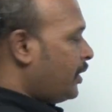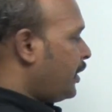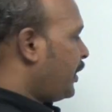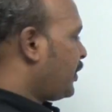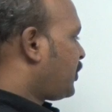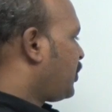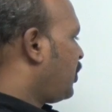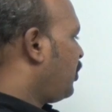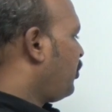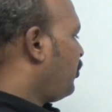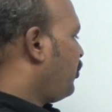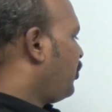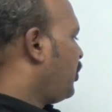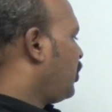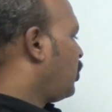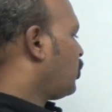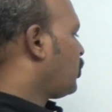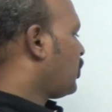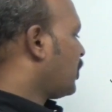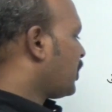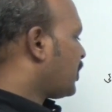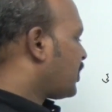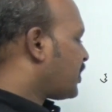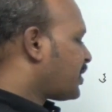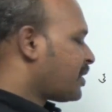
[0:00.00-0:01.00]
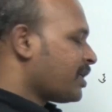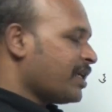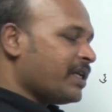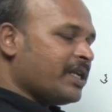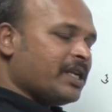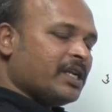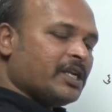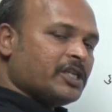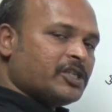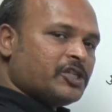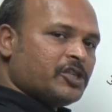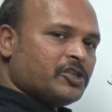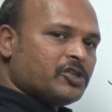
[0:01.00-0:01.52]
Actually we know that c
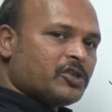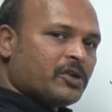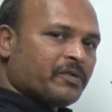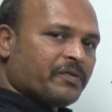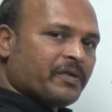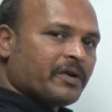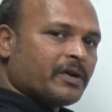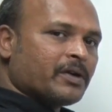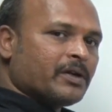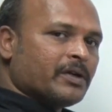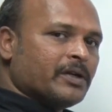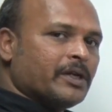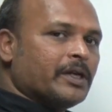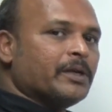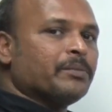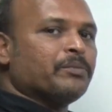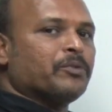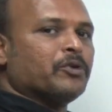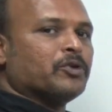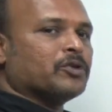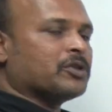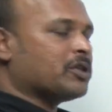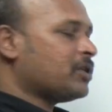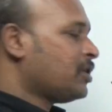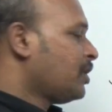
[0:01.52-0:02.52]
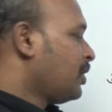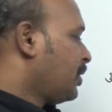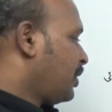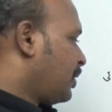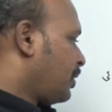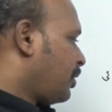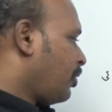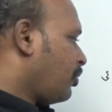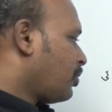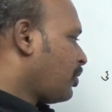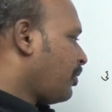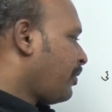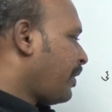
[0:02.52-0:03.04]
in is used for input.
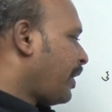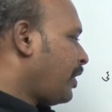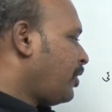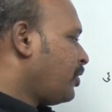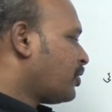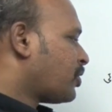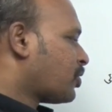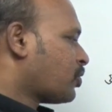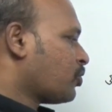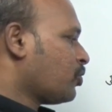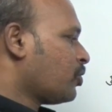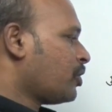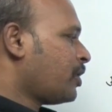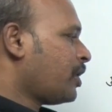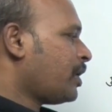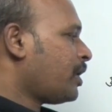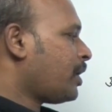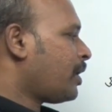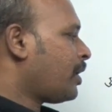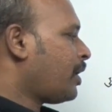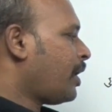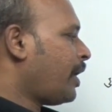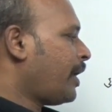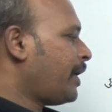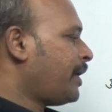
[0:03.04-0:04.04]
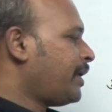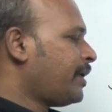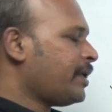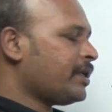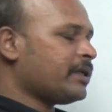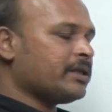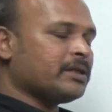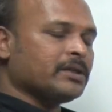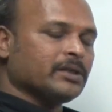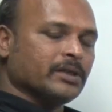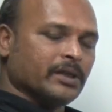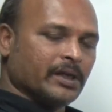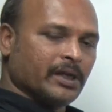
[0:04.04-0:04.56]
Now the value is stored in
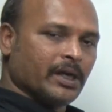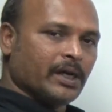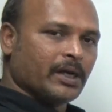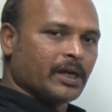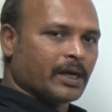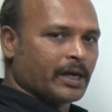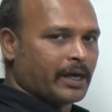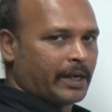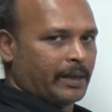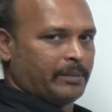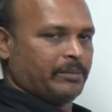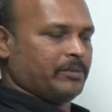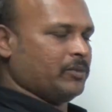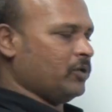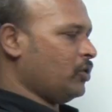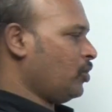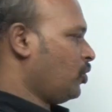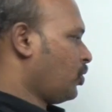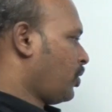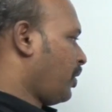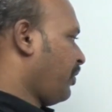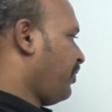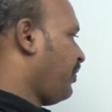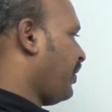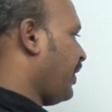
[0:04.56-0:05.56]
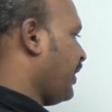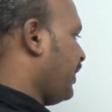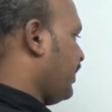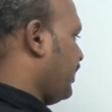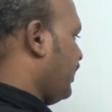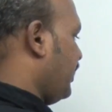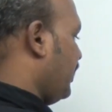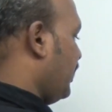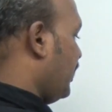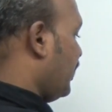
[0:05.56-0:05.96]
id, here name. Okay, fine.